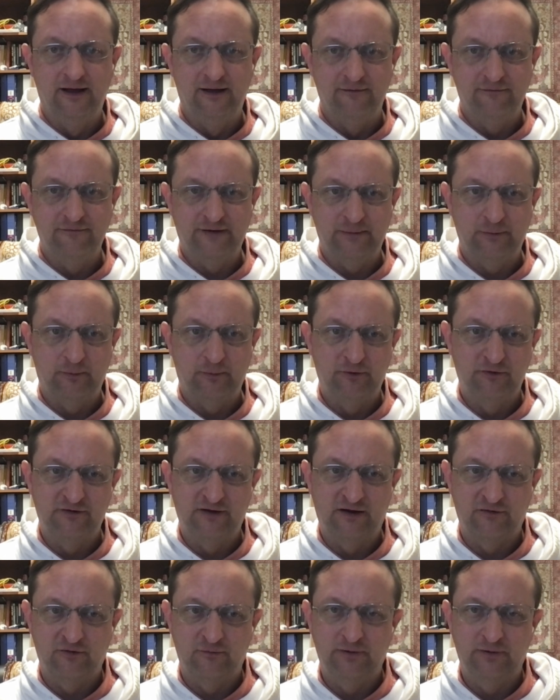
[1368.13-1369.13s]
fiber
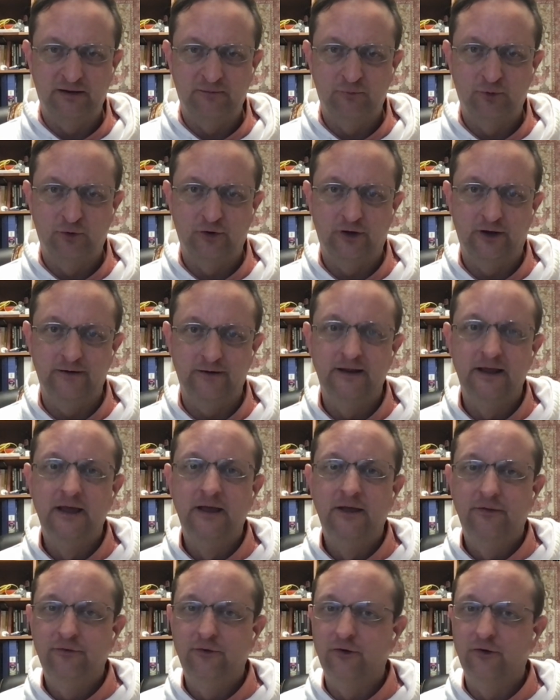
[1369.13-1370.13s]
protector being put on.
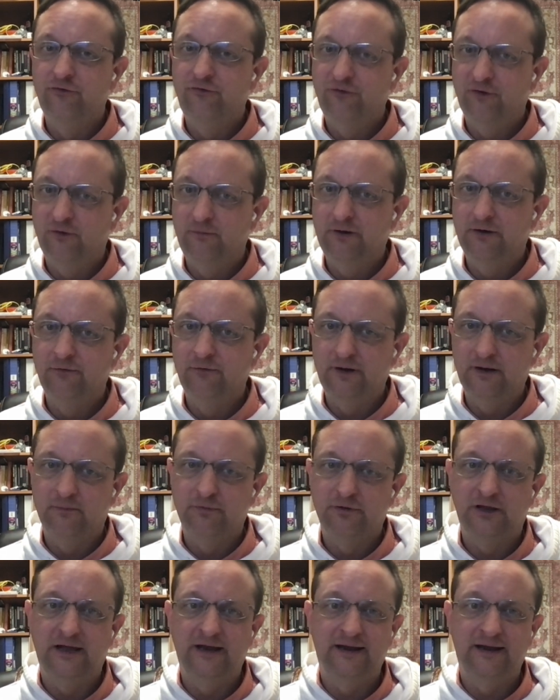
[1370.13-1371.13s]
Those should be
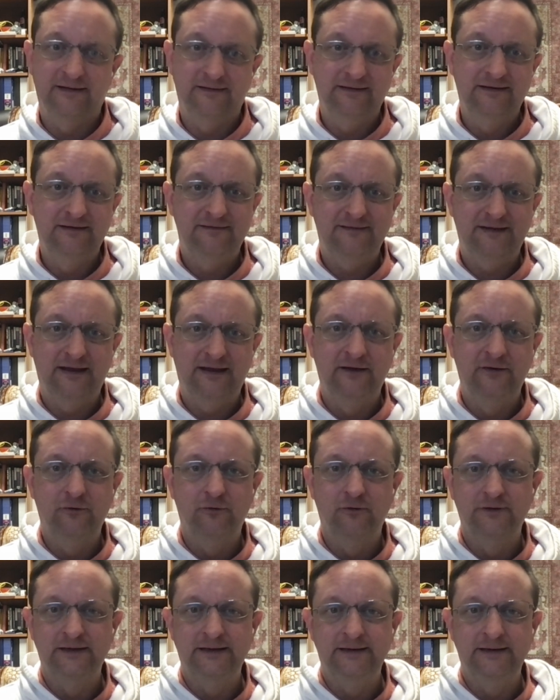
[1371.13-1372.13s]
reapplied at least
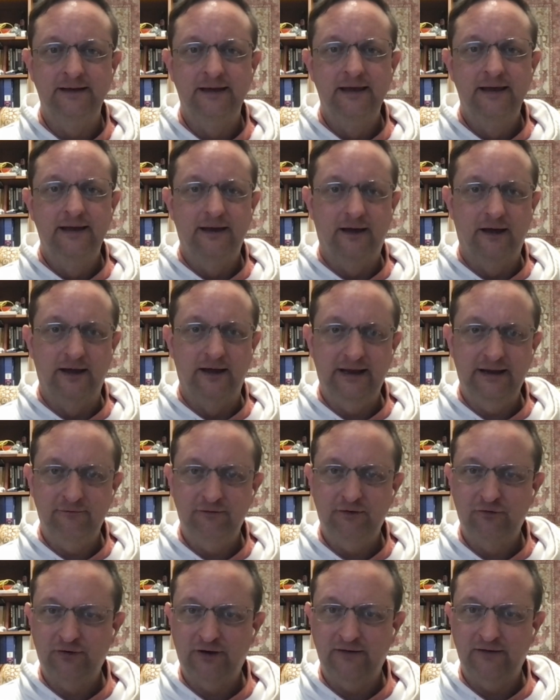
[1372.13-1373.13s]
annually.
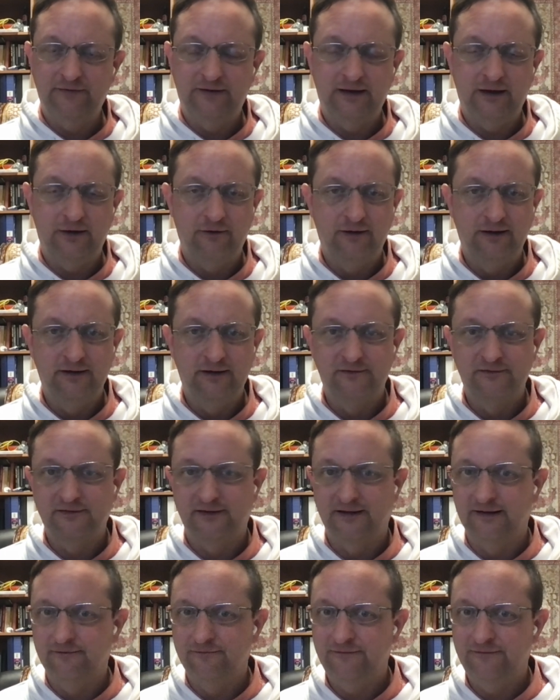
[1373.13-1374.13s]
Heavy traffic areas
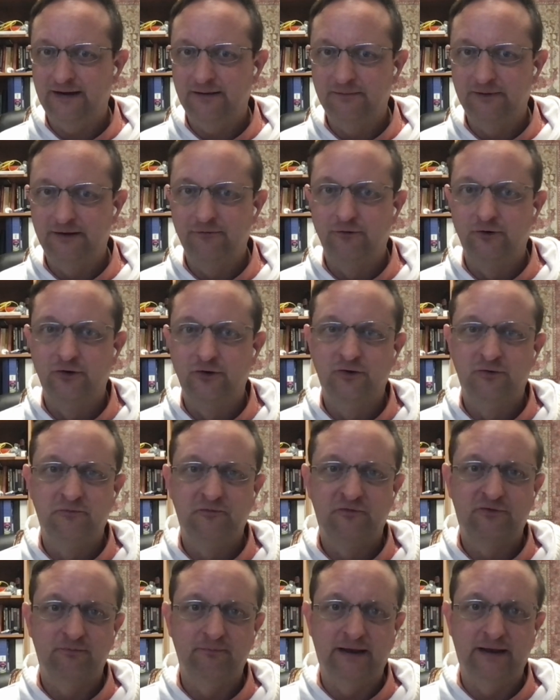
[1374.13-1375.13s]
like family
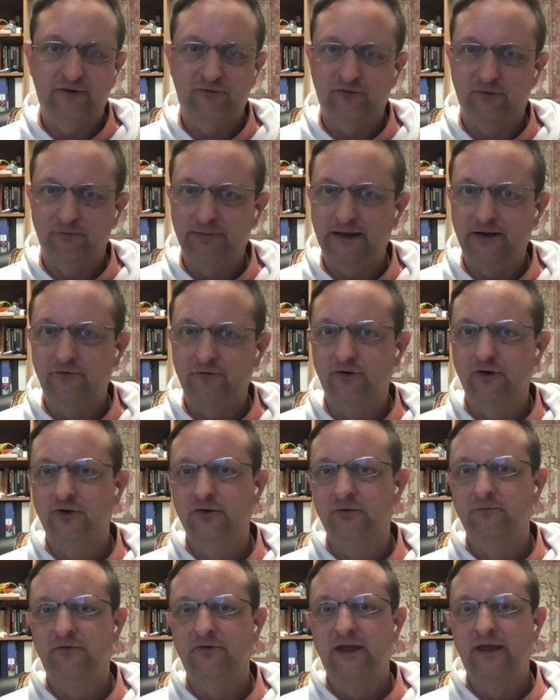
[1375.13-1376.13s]
rooms, master
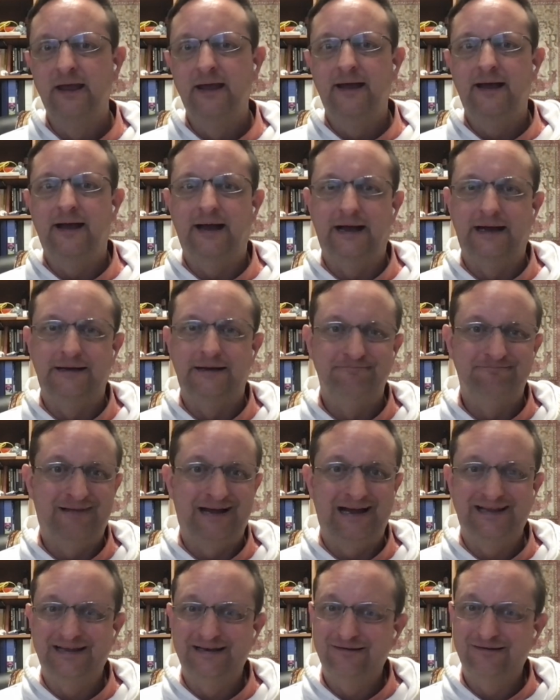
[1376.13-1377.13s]
bedrooms,
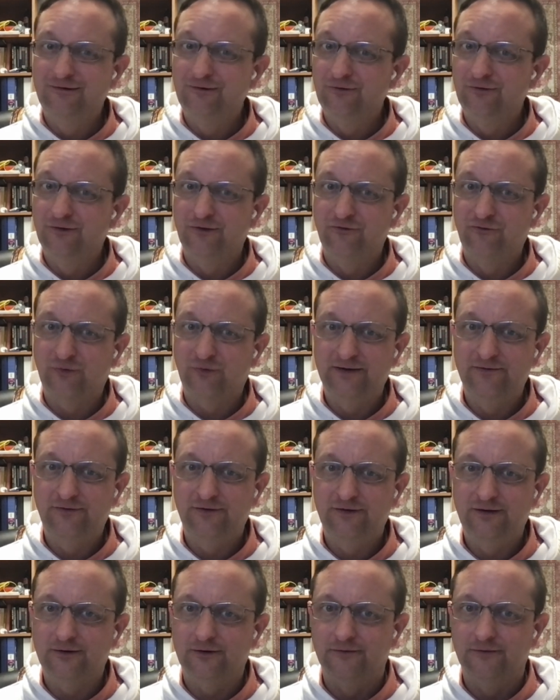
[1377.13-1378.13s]
I like to do those twice a
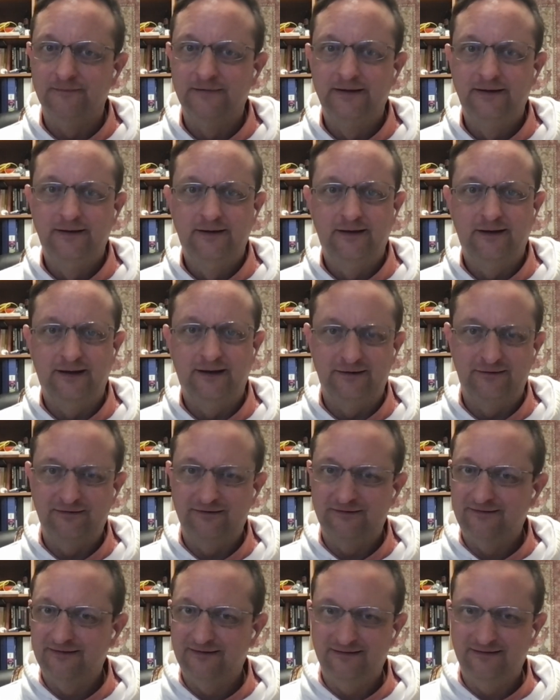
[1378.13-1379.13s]
year.
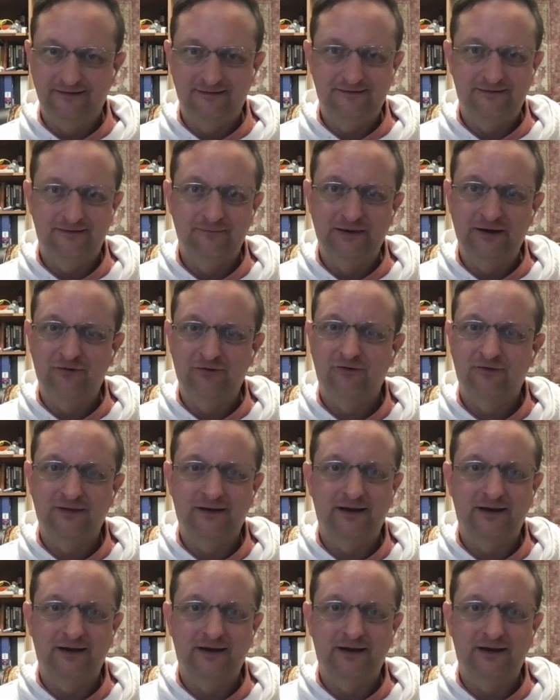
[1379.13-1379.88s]
Just to make sure that